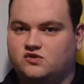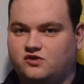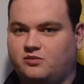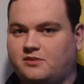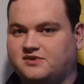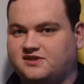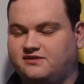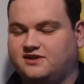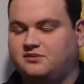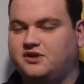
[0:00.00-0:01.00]
Just for the
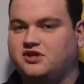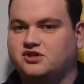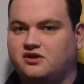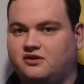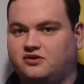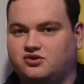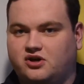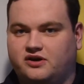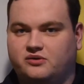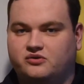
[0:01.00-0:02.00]
purposes of explanation, I'm going to
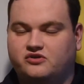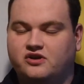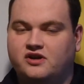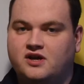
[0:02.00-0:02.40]
draw it out.